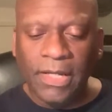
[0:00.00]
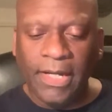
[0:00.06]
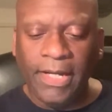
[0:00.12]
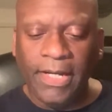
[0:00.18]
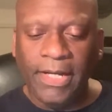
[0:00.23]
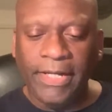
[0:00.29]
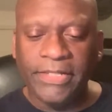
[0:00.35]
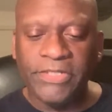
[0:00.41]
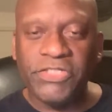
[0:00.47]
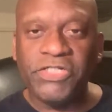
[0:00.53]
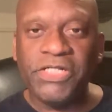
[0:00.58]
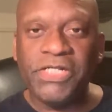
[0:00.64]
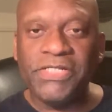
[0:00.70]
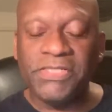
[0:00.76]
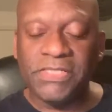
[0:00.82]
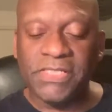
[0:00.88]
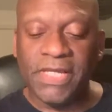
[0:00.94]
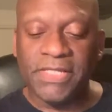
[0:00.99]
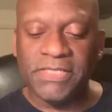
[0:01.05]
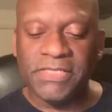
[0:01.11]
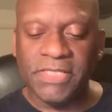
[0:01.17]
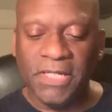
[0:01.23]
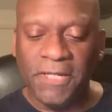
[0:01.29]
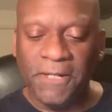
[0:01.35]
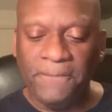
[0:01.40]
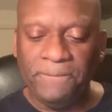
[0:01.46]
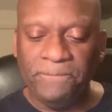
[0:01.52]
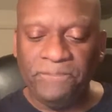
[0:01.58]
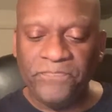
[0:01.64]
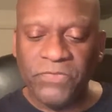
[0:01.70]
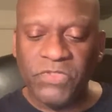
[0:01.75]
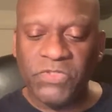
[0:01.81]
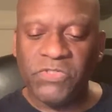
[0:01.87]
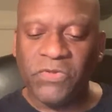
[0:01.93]
Uh, and she says, um,
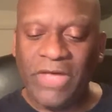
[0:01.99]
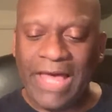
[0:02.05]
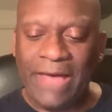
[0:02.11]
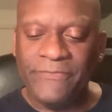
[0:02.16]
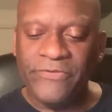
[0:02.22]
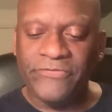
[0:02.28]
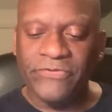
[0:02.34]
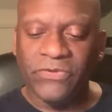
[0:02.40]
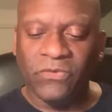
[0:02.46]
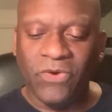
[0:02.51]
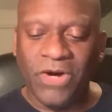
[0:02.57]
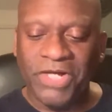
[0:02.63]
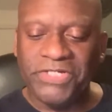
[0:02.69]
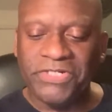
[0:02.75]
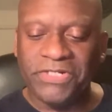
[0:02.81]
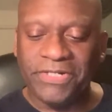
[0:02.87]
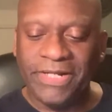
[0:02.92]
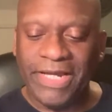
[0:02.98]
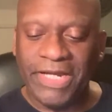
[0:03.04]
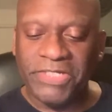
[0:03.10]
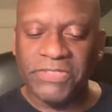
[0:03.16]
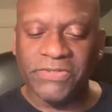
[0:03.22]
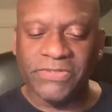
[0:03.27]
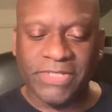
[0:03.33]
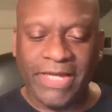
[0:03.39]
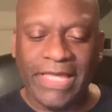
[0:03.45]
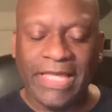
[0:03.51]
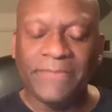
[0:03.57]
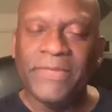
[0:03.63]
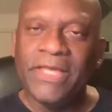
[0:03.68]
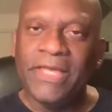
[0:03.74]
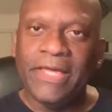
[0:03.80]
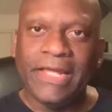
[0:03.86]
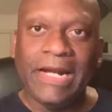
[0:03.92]
so happy for the Washington Nationals. I am.
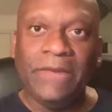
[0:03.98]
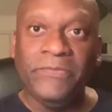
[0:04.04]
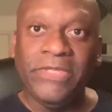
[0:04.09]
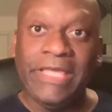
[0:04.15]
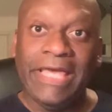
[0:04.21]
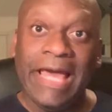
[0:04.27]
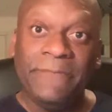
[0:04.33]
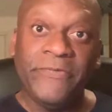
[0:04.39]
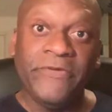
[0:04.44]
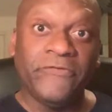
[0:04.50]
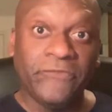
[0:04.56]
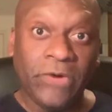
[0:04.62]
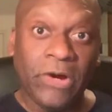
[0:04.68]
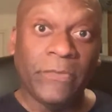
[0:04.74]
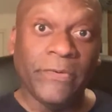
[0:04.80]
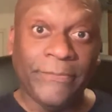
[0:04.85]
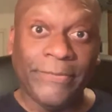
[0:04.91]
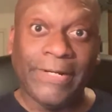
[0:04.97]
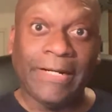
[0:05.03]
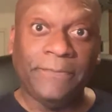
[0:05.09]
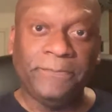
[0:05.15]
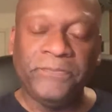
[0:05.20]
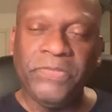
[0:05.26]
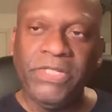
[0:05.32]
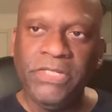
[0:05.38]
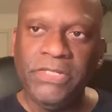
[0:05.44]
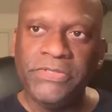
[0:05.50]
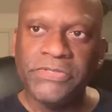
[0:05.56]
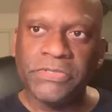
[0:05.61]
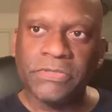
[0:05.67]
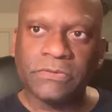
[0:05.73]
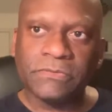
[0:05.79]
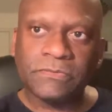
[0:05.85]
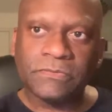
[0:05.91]
And I'm really happy for Robert Bobb
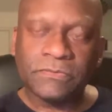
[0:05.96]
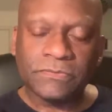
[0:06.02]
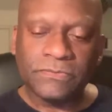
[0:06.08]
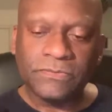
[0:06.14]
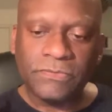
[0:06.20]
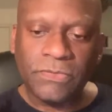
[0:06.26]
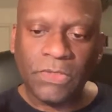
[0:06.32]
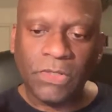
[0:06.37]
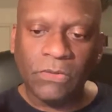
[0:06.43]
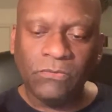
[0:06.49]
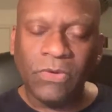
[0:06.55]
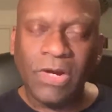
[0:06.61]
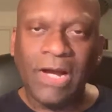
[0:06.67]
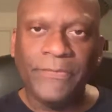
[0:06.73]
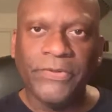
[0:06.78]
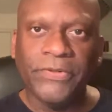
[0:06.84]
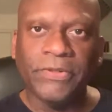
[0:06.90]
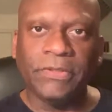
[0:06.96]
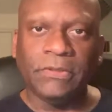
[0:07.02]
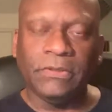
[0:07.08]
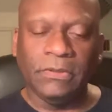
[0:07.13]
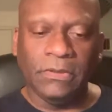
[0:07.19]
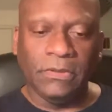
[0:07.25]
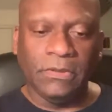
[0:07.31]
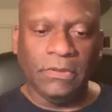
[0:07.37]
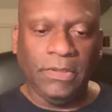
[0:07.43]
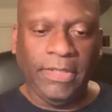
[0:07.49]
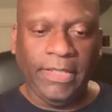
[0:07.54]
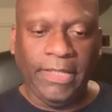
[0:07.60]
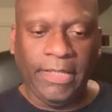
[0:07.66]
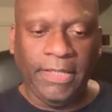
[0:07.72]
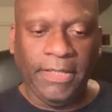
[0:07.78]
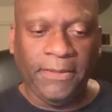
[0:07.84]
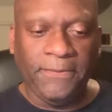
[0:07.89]
because Robert,
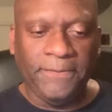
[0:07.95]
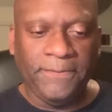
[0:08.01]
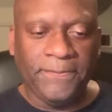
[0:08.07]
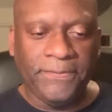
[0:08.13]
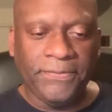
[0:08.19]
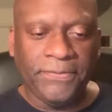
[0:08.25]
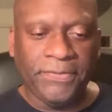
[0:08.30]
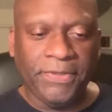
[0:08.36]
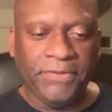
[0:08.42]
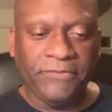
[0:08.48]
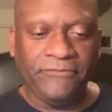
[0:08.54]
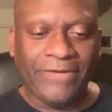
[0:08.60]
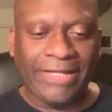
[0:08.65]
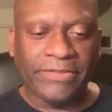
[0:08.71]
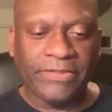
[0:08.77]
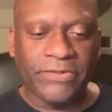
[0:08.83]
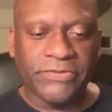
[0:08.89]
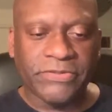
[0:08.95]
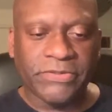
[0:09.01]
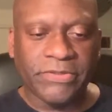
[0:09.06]
um, in fact, there's